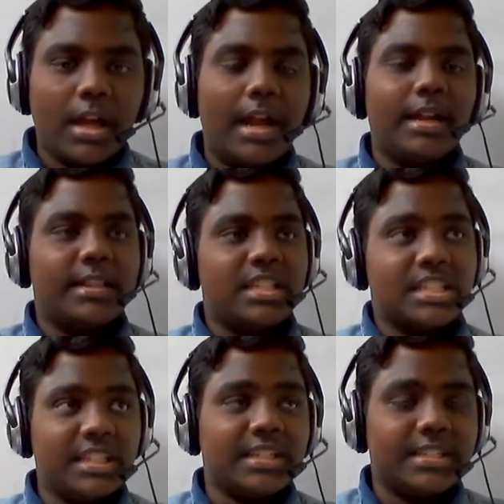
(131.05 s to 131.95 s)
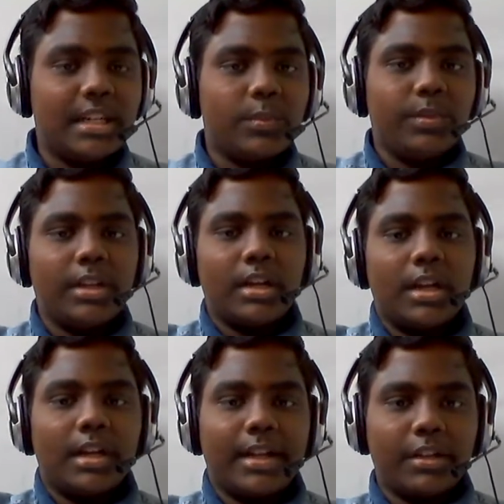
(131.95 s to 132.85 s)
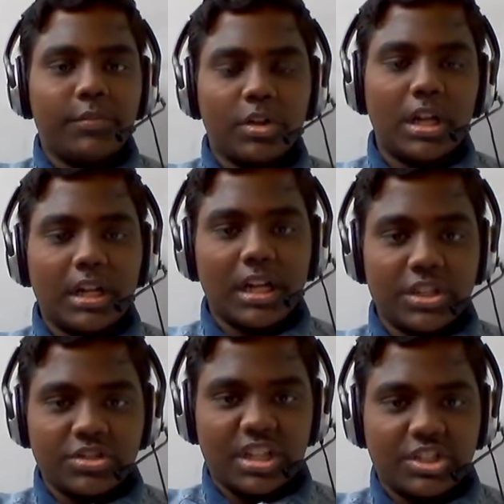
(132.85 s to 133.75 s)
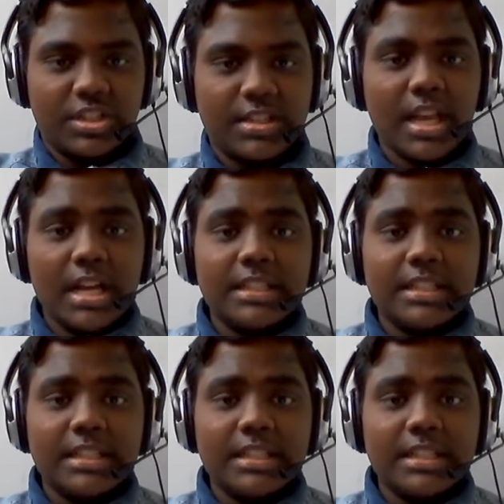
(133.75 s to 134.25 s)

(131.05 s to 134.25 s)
and the sticks that we get for our constructions,